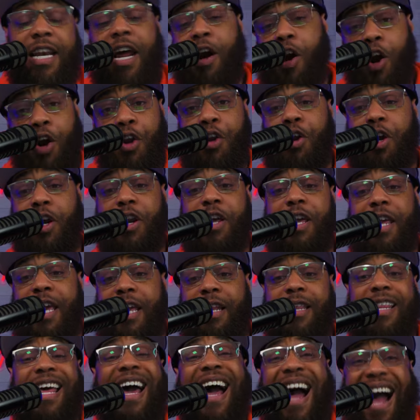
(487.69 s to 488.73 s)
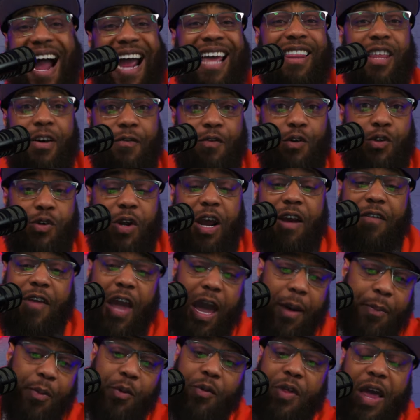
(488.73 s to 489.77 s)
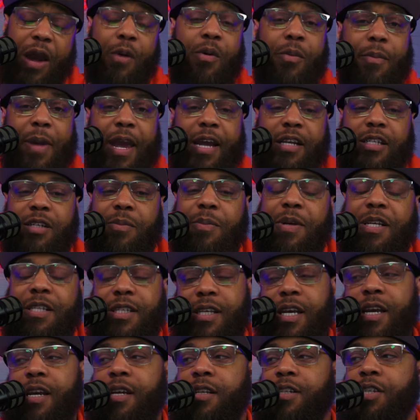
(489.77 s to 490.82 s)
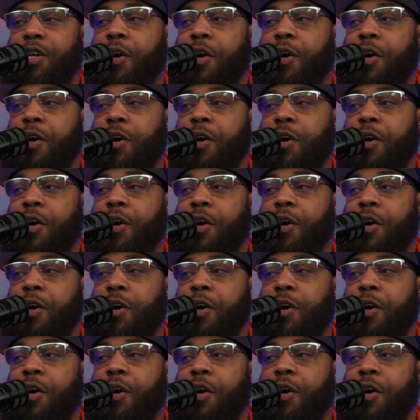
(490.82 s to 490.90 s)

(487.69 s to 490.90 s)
Now, are you going to get the high-level draft capital? That remains to be seen.